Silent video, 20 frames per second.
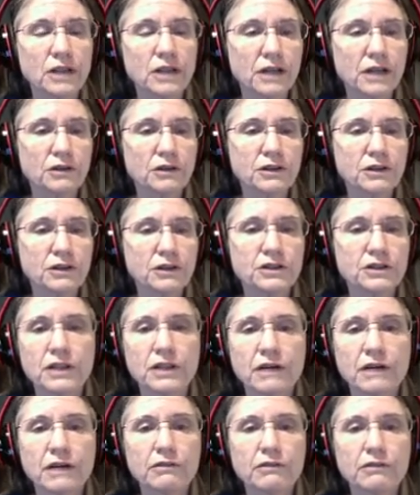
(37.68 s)
and you can
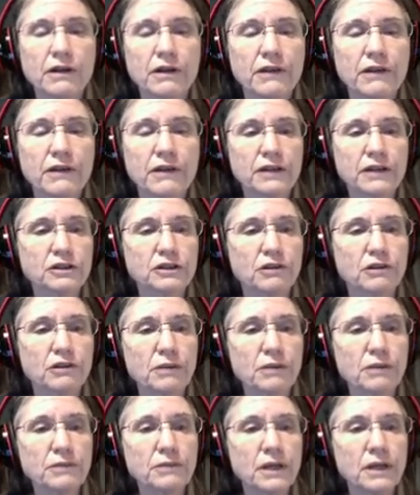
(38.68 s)
see I've run that
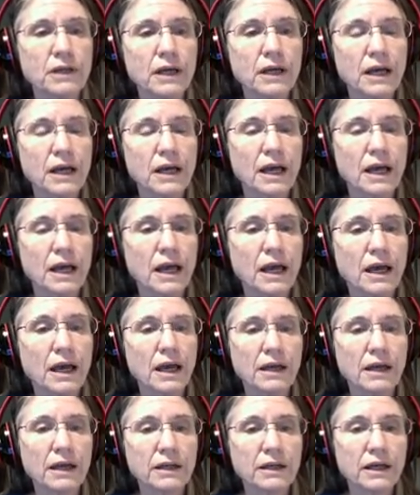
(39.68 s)
script,
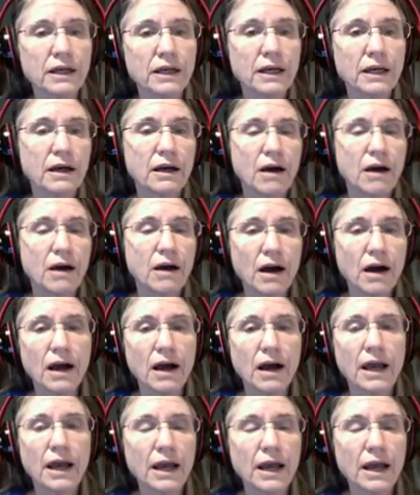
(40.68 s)
and
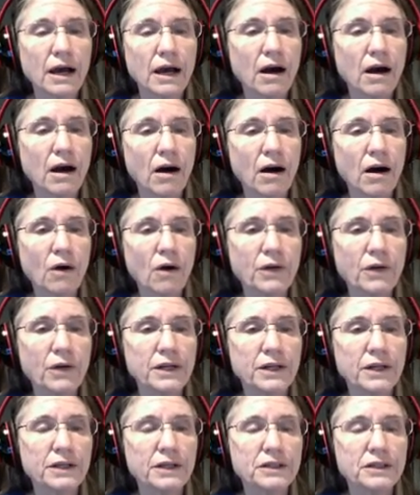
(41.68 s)
all it
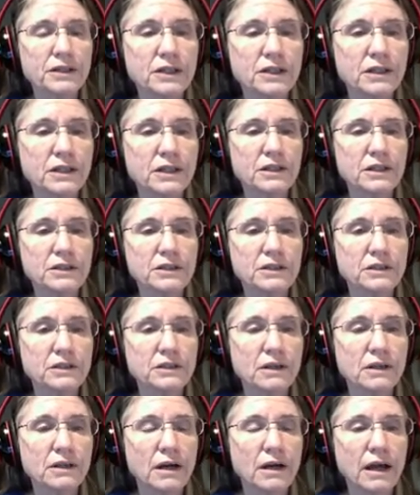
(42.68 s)
is
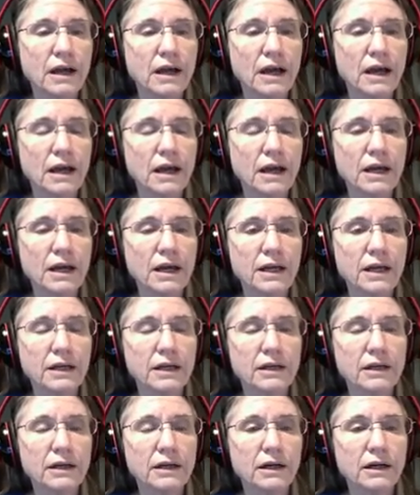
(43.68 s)

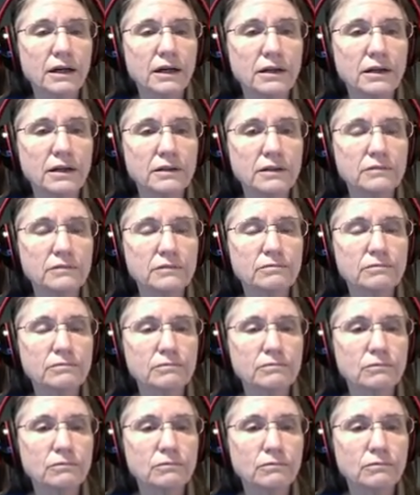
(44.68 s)
a
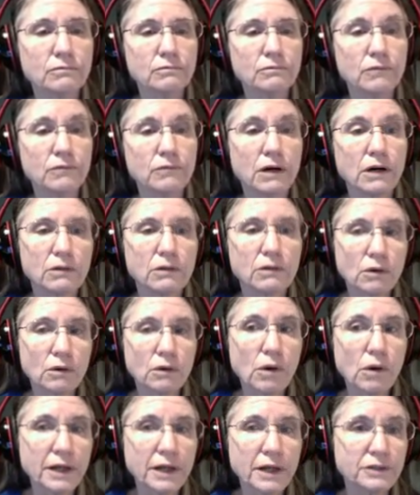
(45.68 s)
well,
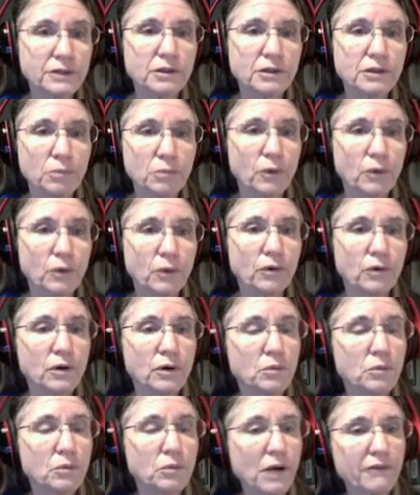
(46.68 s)
quite simple
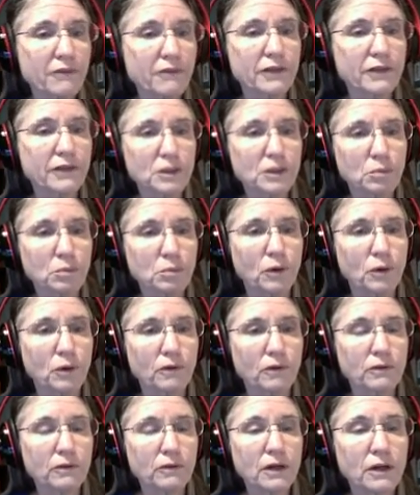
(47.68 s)
preference
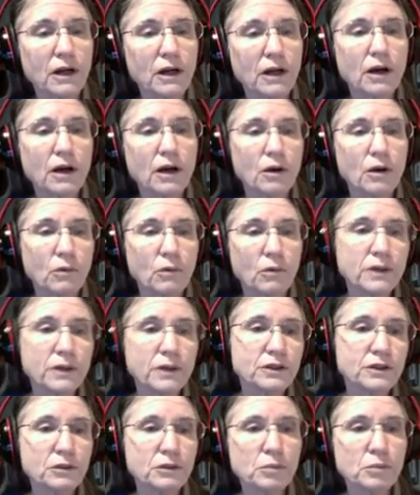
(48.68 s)
poll. What
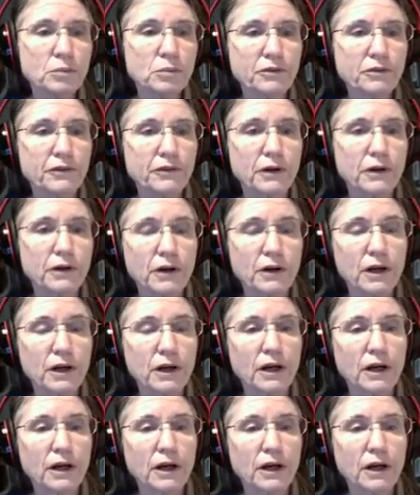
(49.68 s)
do you prefer,